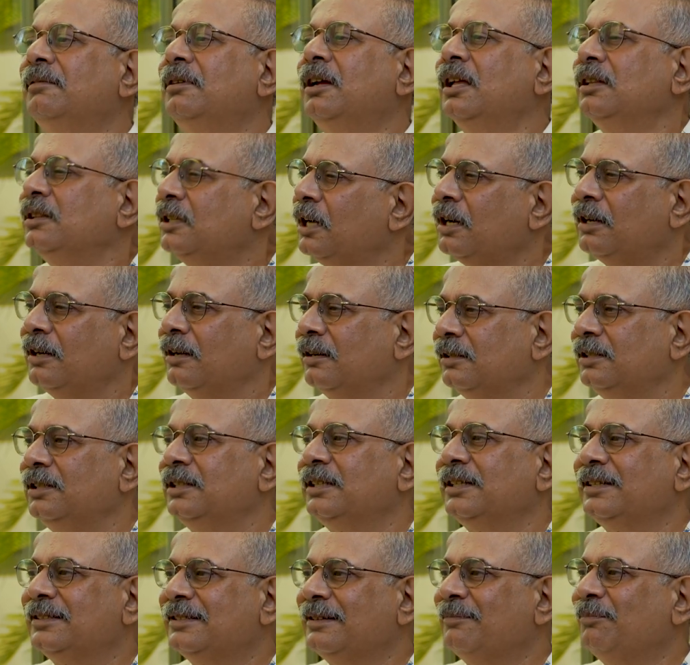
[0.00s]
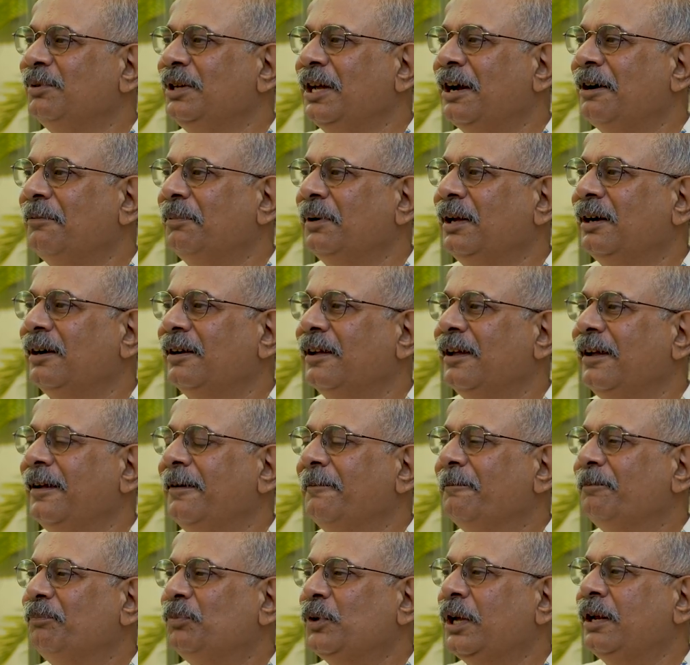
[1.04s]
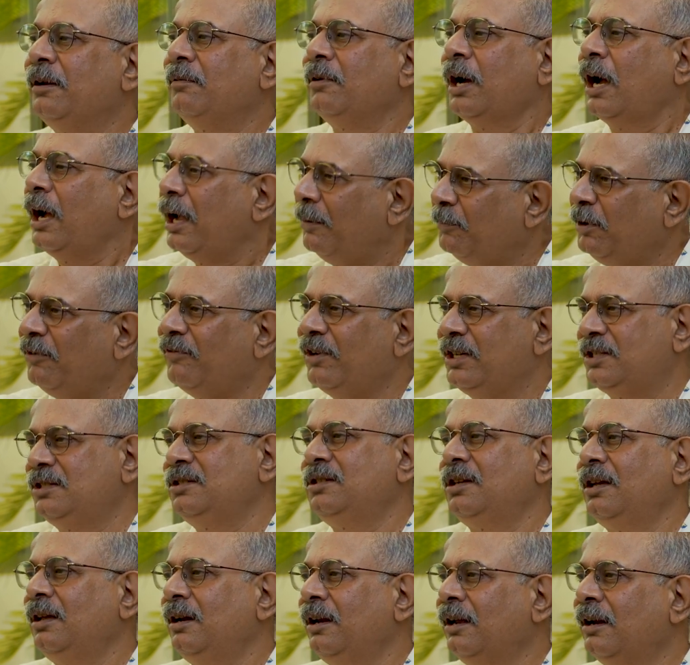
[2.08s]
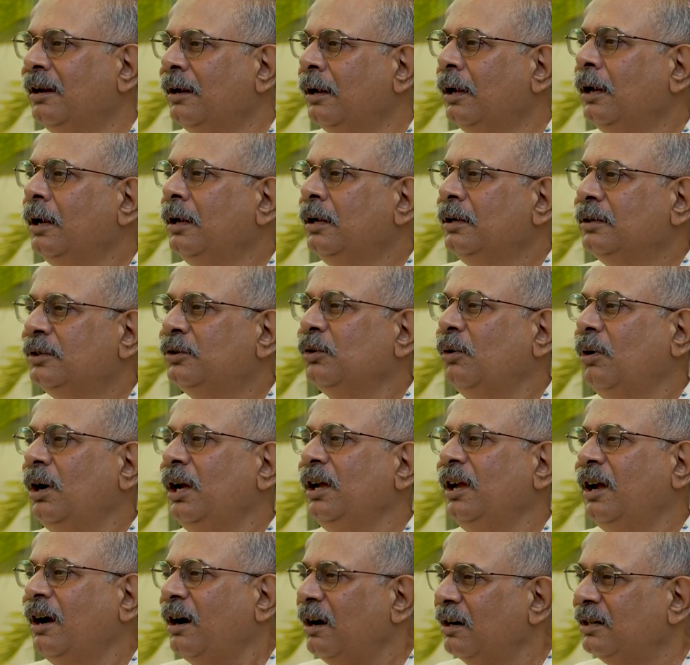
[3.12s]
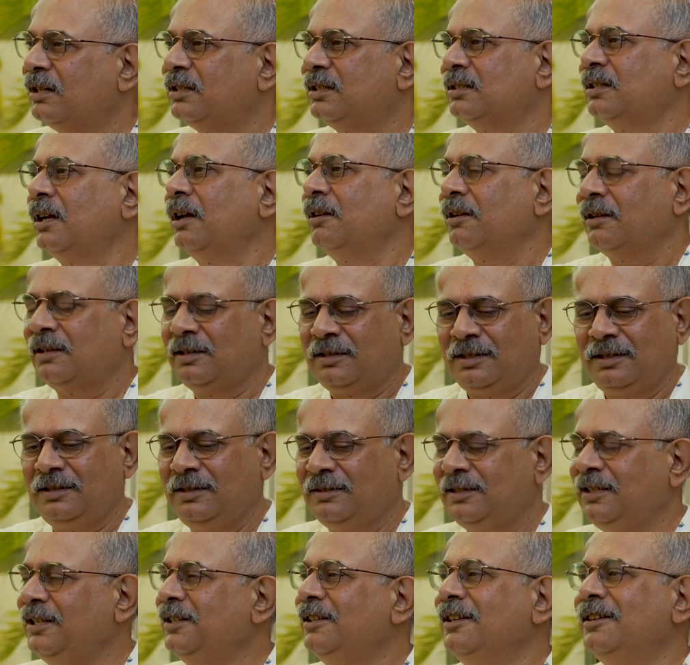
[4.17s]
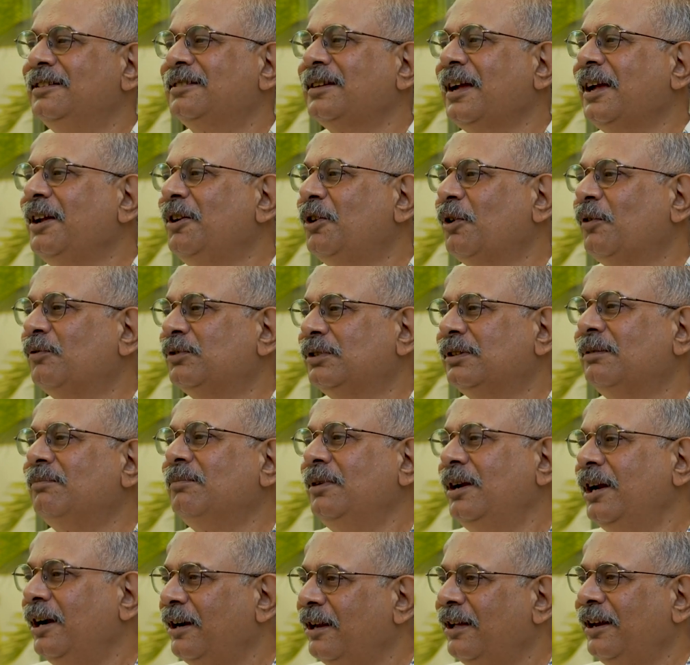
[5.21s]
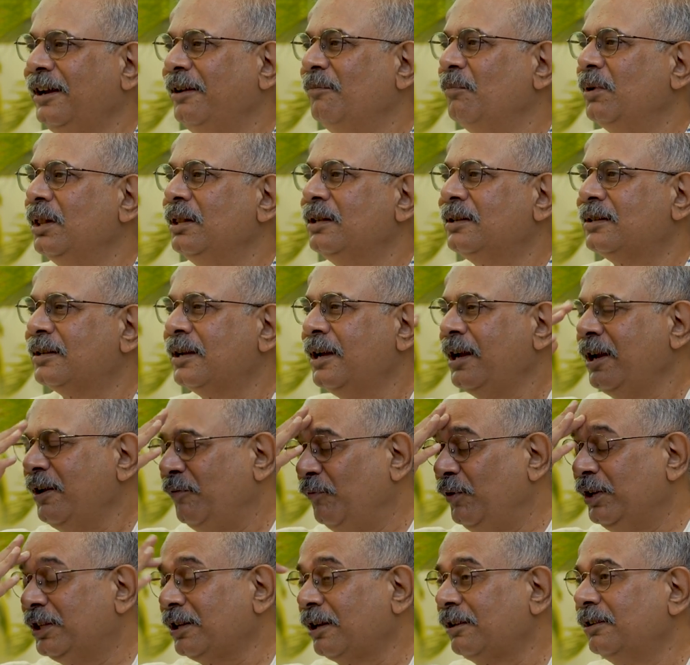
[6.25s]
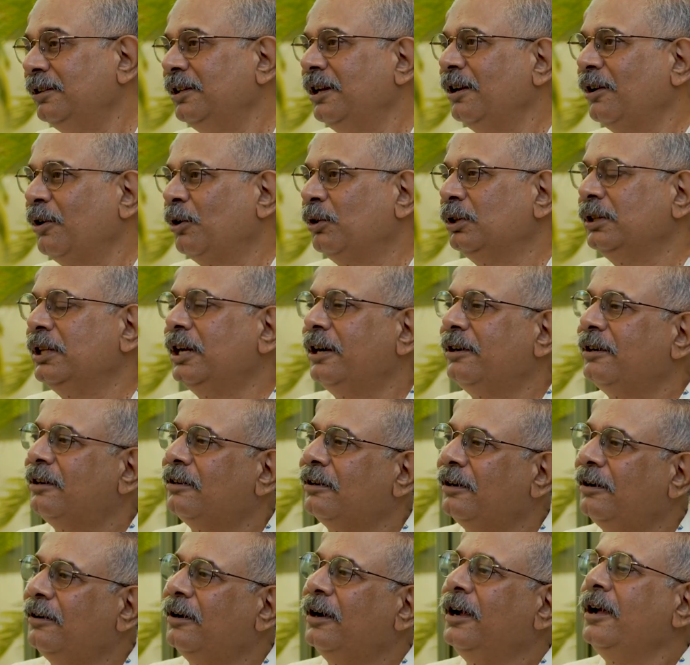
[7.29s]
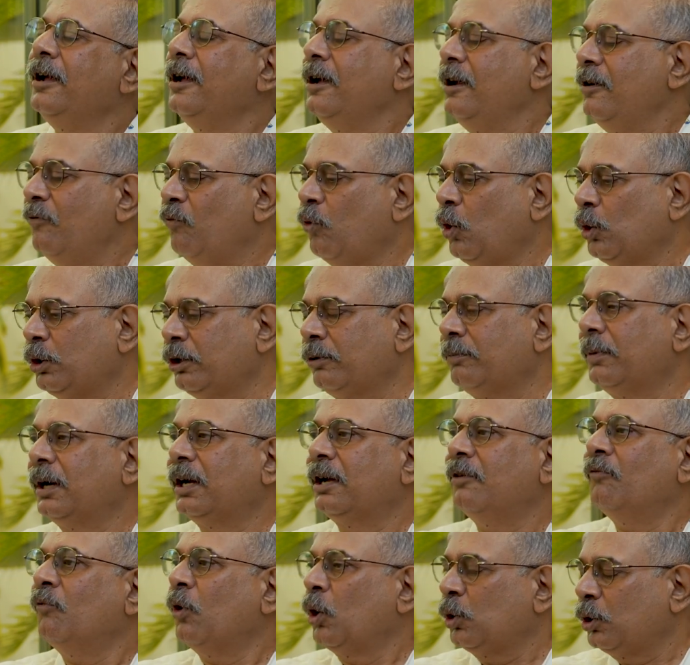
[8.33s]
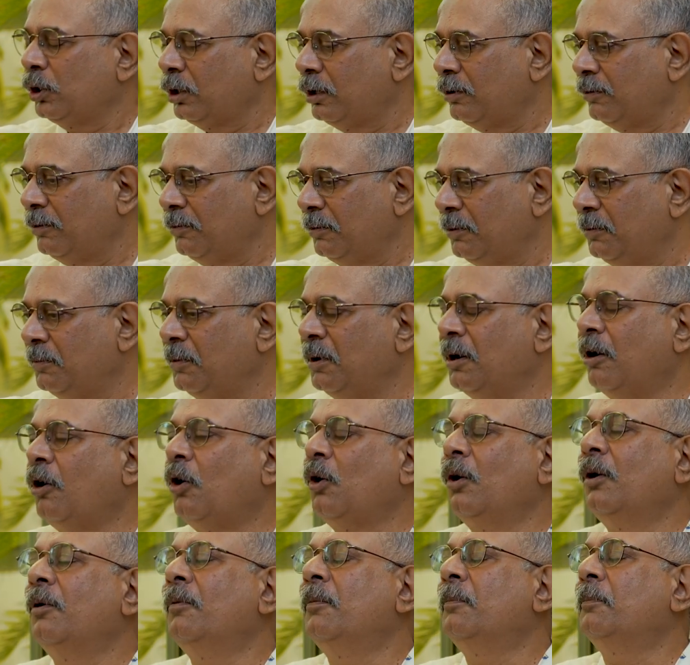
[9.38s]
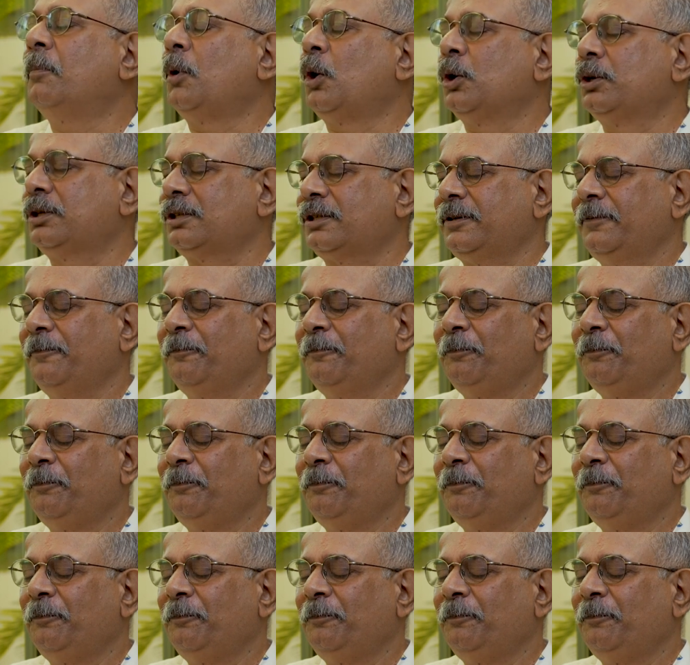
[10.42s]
ganda kar deta hai sab yahan pe aake. And I am a vegetarian, so I can't see the sight of some dead animals which are there on that water pot.